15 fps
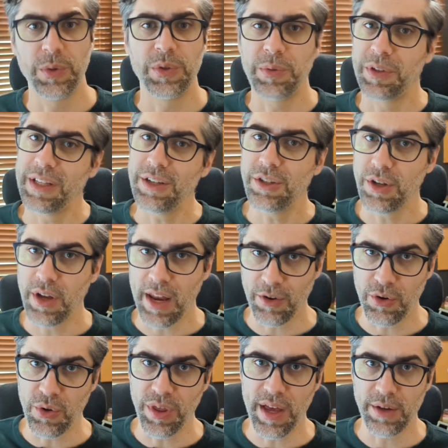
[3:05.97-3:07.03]
released in
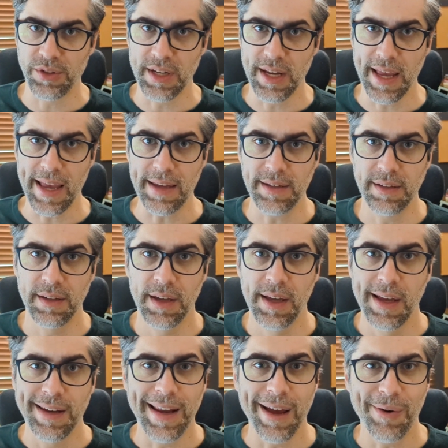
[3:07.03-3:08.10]
2008.
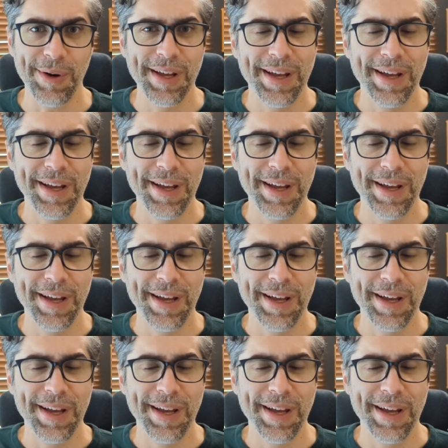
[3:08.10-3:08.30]
Now,